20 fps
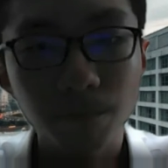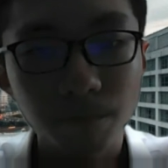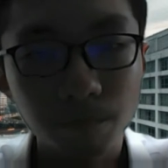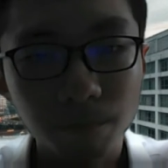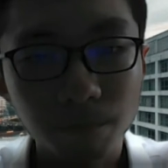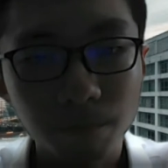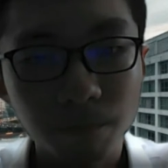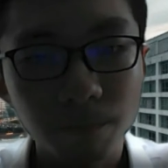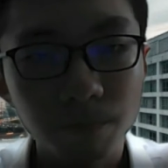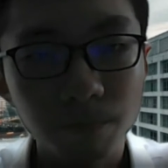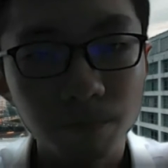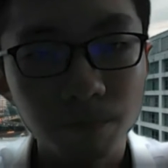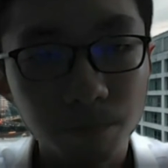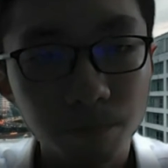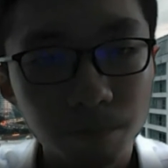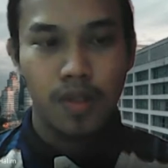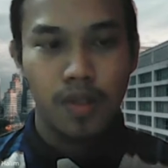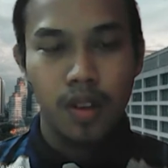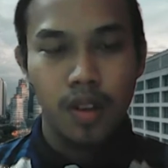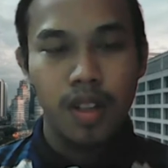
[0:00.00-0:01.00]
First of
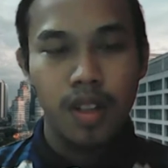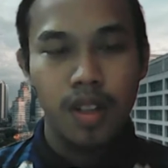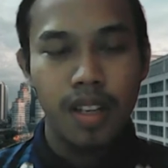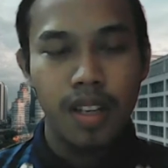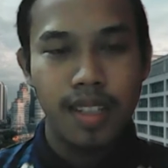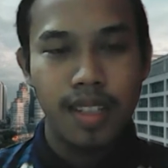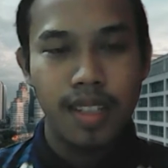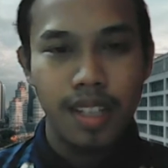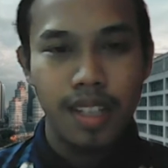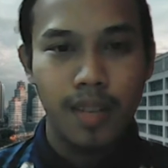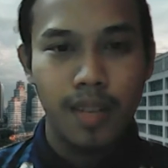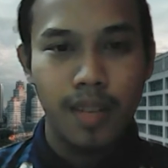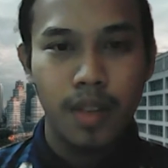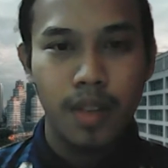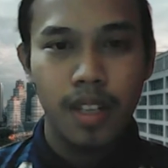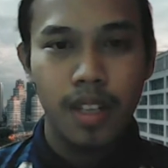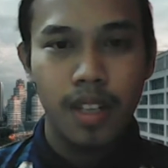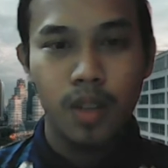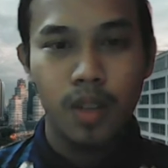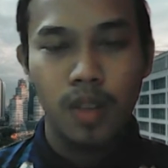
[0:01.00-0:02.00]
all,
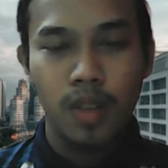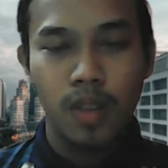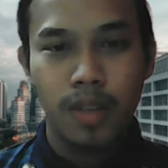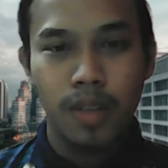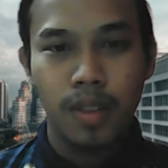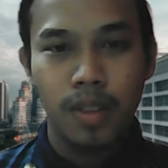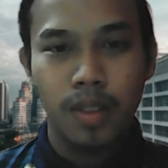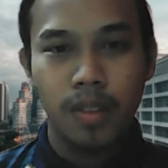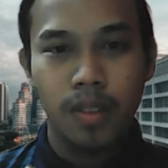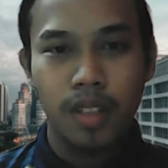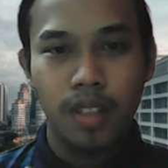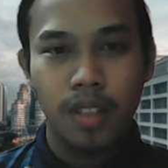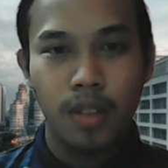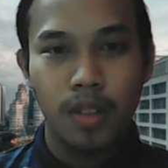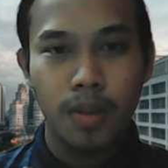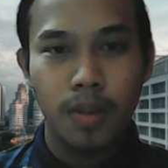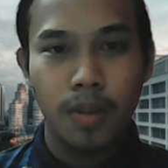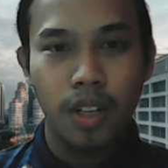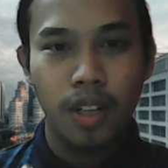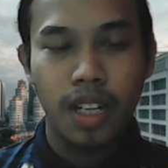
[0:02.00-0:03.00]
Assalamualaikum warahmatullahi
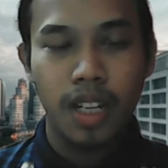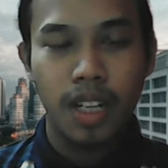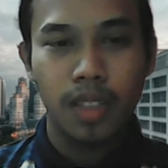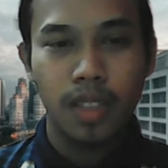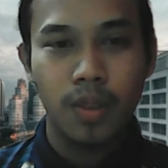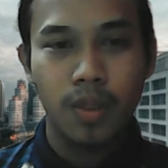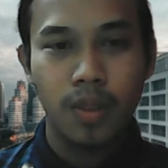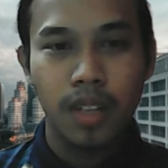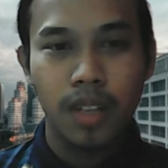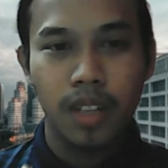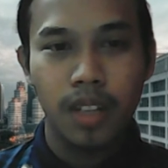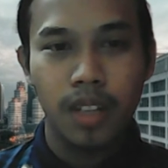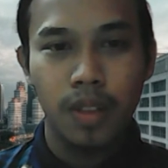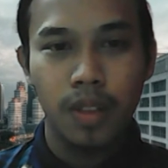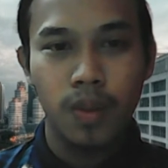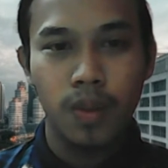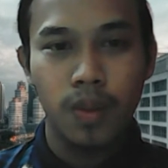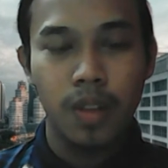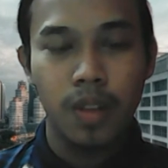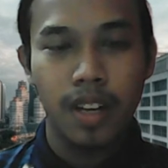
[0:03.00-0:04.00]
wabarakatuh and good
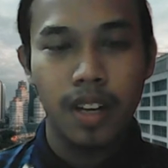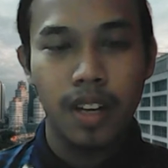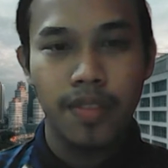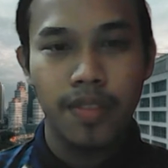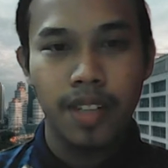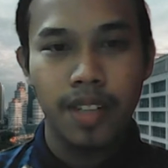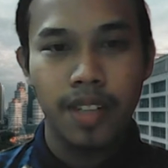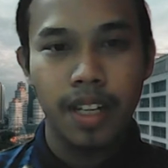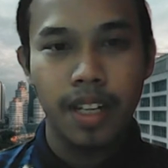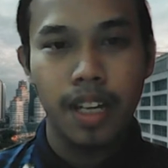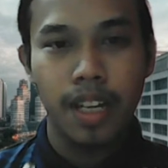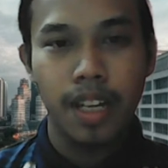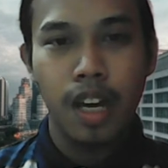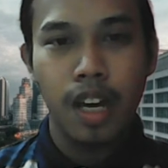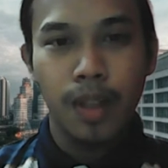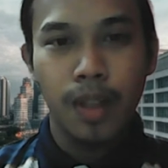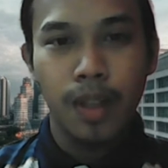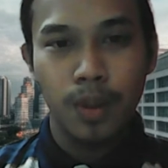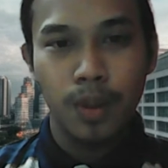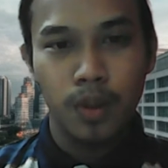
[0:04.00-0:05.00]
evening
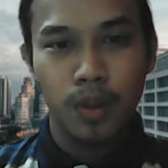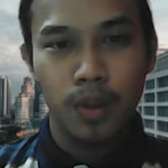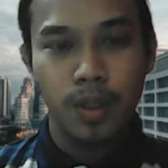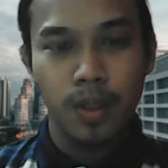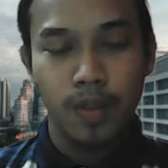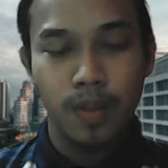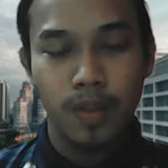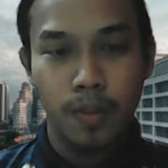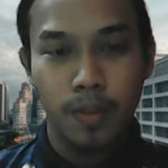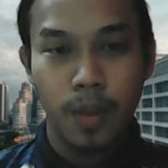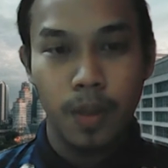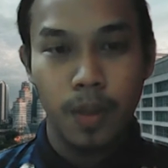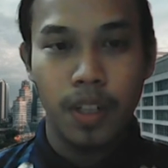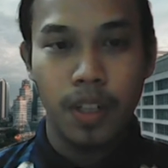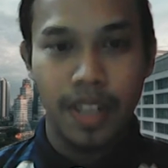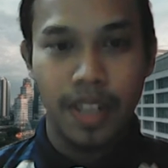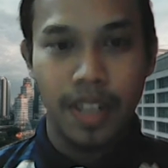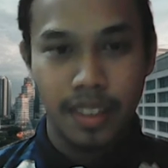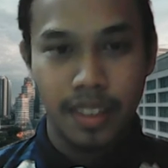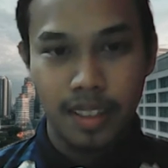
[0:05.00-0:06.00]
to
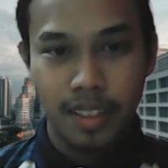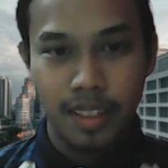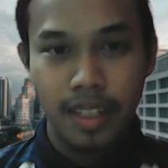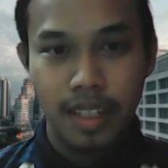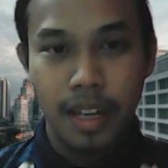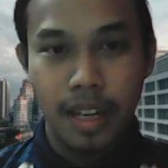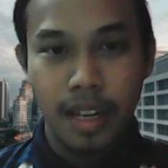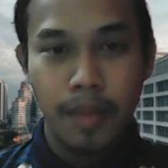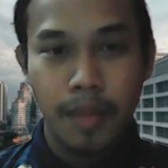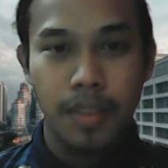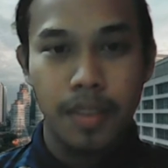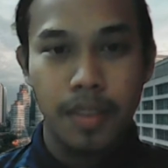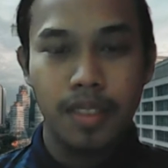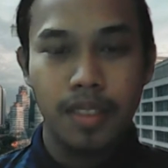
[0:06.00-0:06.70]
moderator, Mr.